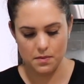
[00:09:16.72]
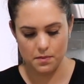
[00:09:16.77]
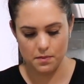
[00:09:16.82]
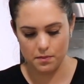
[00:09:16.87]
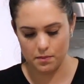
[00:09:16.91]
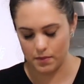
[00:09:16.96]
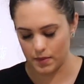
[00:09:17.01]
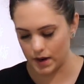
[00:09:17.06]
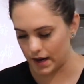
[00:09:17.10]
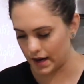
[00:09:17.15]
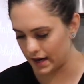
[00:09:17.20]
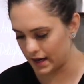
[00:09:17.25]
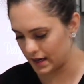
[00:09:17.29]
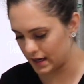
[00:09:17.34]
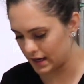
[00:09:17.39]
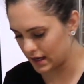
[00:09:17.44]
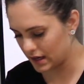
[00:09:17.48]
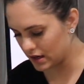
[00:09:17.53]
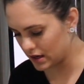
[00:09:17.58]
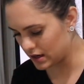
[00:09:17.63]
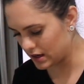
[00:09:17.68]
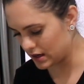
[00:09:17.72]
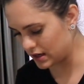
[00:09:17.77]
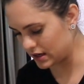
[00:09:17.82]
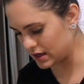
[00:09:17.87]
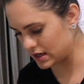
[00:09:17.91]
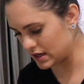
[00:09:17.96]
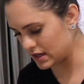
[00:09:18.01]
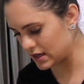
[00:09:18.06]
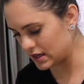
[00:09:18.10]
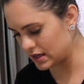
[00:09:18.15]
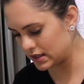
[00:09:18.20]
my
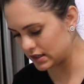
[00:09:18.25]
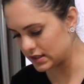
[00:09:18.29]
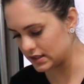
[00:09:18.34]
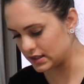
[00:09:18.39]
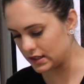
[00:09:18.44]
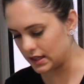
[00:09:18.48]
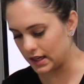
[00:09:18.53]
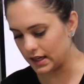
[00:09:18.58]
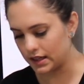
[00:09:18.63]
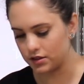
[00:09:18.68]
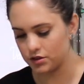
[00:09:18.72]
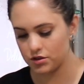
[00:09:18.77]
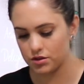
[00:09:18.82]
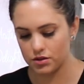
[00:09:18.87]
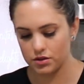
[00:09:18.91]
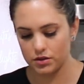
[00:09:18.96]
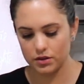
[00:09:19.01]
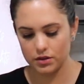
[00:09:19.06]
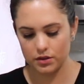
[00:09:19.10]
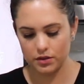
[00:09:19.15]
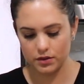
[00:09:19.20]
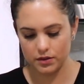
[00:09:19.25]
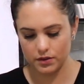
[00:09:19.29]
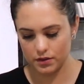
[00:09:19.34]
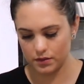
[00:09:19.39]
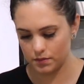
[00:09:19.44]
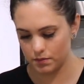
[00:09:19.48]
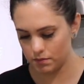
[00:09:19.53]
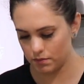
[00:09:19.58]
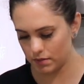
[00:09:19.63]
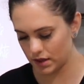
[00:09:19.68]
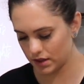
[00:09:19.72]
onion cilantro
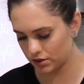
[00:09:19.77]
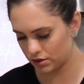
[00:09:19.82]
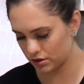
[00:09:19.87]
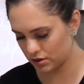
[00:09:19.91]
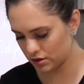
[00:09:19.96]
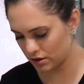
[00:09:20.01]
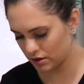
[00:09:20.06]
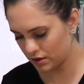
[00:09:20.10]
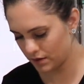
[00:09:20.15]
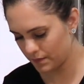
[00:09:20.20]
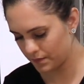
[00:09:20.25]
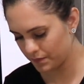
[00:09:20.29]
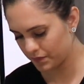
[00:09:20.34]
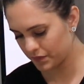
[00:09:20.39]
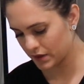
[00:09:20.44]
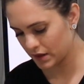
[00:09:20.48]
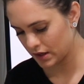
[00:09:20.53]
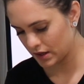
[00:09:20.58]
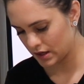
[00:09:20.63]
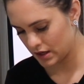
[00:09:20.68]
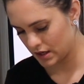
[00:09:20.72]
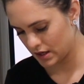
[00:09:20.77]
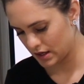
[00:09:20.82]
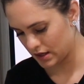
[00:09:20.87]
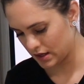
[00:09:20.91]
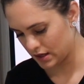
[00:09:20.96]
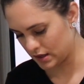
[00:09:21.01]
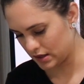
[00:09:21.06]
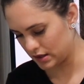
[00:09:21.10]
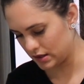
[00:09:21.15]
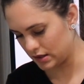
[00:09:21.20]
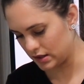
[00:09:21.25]
mixture,
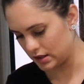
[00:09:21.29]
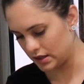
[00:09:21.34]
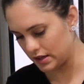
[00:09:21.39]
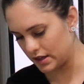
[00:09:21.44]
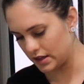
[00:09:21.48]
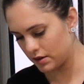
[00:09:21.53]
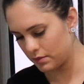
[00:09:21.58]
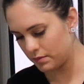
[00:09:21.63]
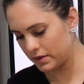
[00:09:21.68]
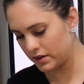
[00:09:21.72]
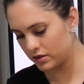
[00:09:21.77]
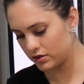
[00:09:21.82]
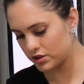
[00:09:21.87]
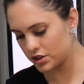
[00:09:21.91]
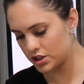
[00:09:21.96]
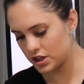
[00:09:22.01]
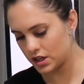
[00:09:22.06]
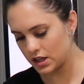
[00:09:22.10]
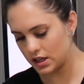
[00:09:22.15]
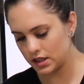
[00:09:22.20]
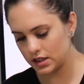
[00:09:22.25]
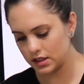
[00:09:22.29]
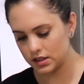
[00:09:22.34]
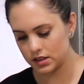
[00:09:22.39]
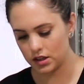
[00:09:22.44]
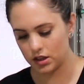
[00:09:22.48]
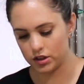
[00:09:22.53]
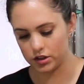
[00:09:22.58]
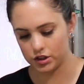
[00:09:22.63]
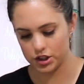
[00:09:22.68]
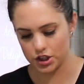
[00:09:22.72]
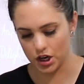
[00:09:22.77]
little bit of cheese
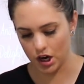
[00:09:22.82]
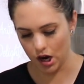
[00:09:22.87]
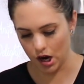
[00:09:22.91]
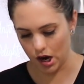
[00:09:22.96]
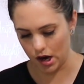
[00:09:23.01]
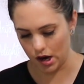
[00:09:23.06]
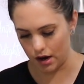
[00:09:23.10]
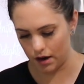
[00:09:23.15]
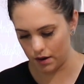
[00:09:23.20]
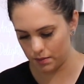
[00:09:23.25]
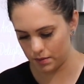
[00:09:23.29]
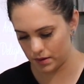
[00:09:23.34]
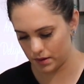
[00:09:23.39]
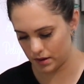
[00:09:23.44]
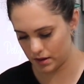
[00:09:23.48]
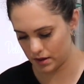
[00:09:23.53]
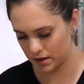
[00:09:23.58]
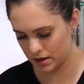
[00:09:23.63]
on top,